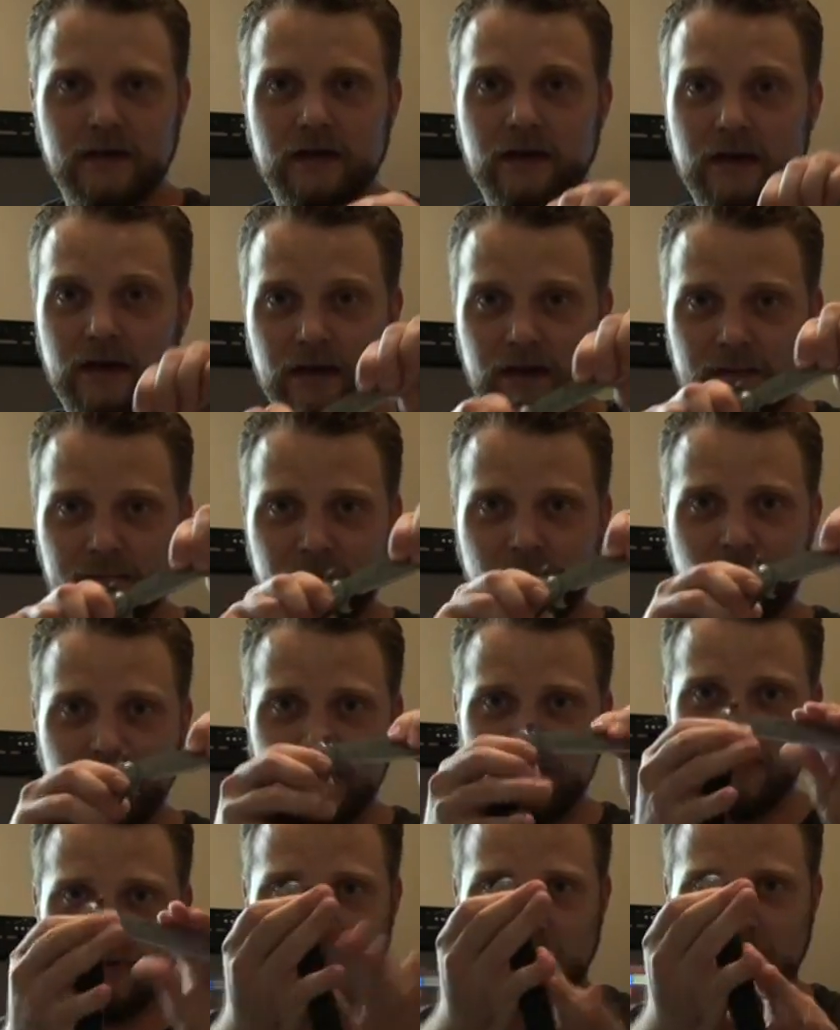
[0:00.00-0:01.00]
All right, I'm going
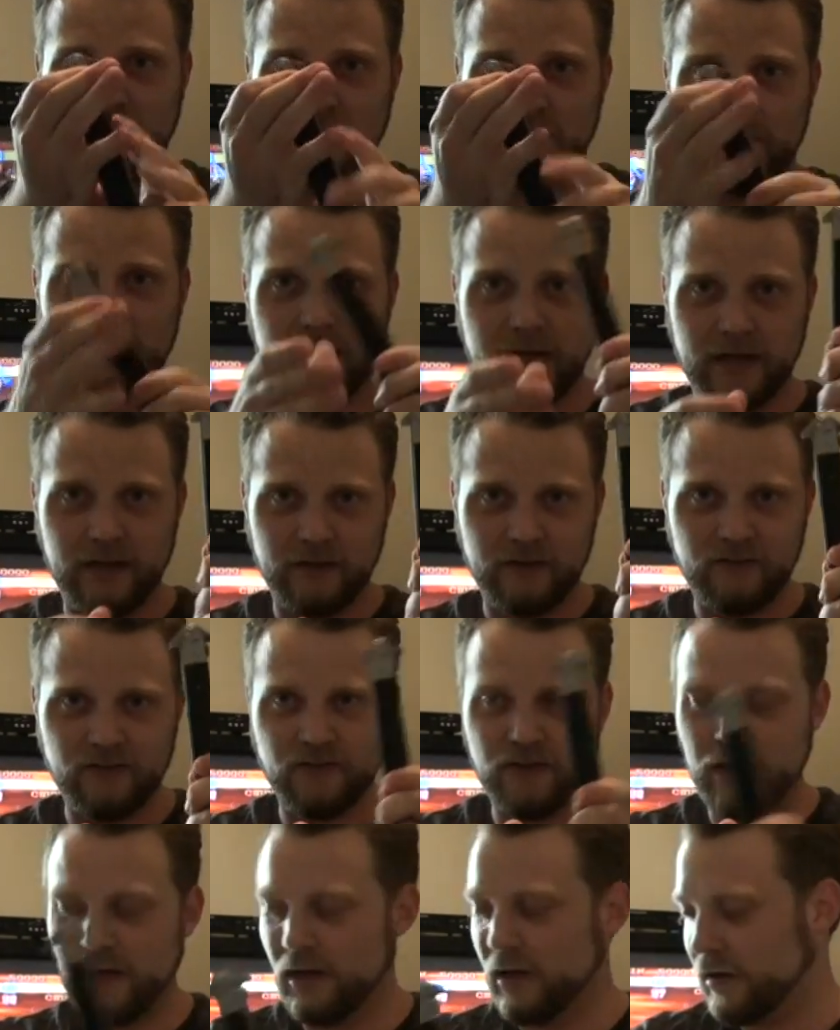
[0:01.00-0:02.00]
to seal my
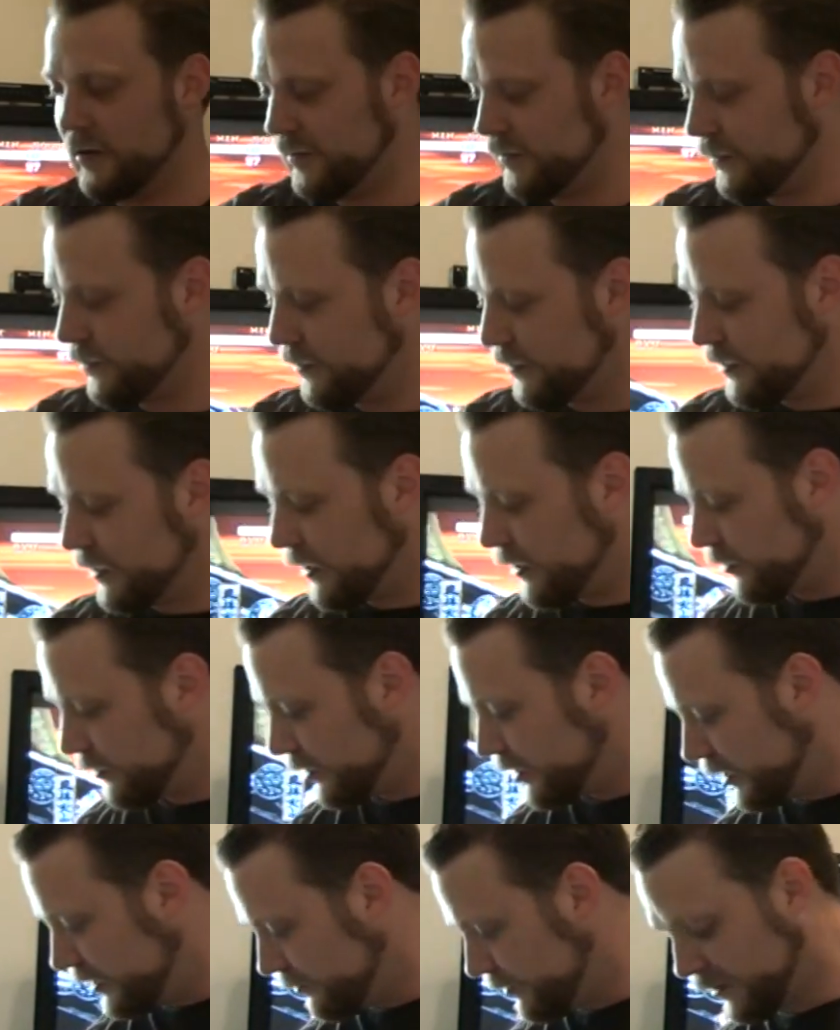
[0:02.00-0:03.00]
shank so that I don't
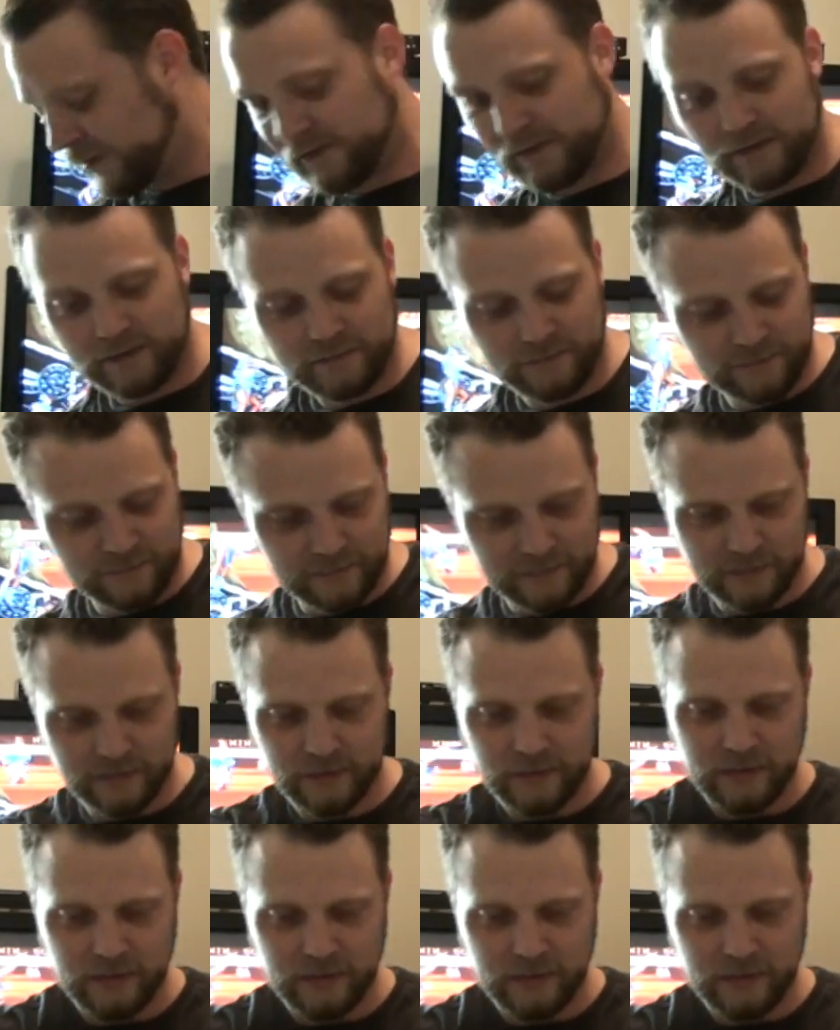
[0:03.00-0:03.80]
cut myself.